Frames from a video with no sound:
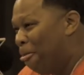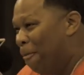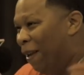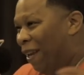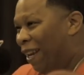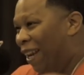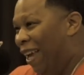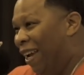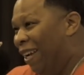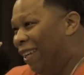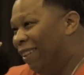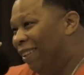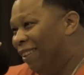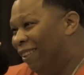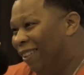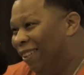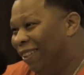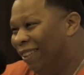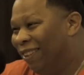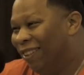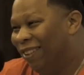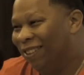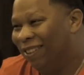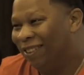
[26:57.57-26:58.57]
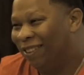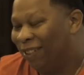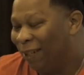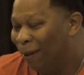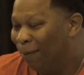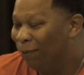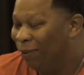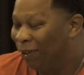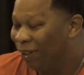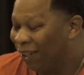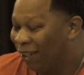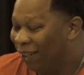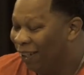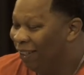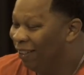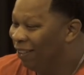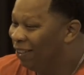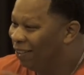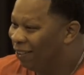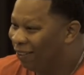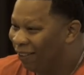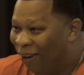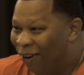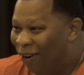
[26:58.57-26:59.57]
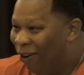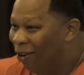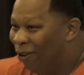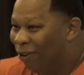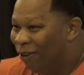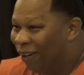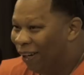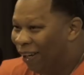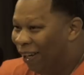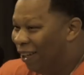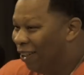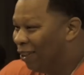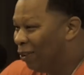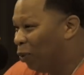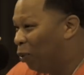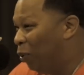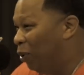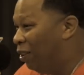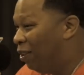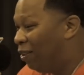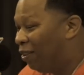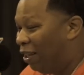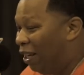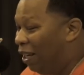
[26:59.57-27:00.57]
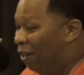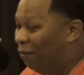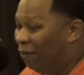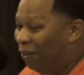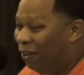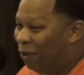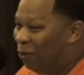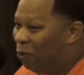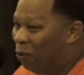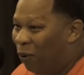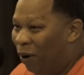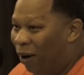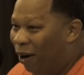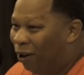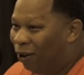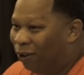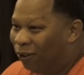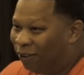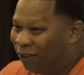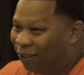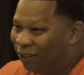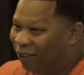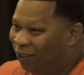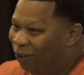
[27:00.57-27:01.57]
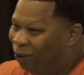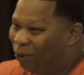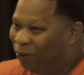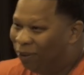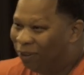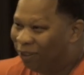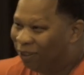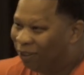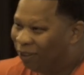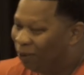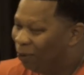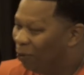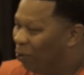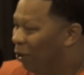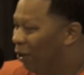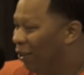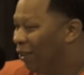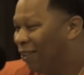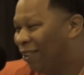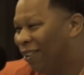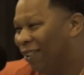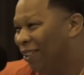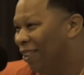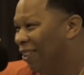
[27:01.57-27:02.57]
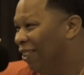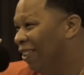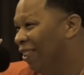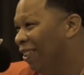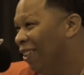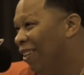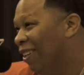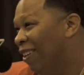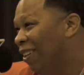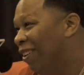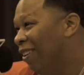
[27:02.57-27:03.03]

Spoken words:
like the subject of the song is we saving the wells and you just went to